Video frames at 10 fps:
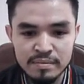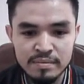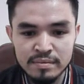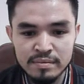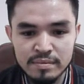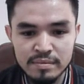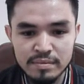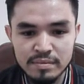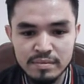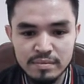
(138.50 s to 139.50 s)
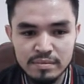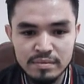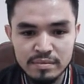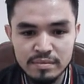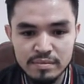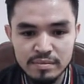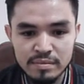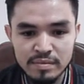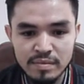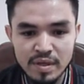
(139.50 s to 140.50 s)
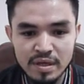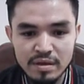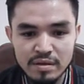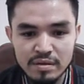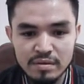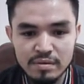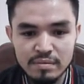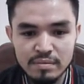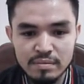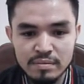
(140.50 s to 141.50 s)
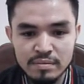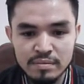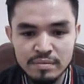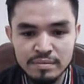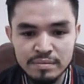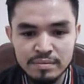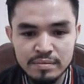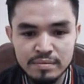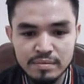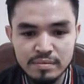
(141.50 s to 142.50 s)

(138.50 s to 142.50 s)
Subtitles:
Nobody speaks.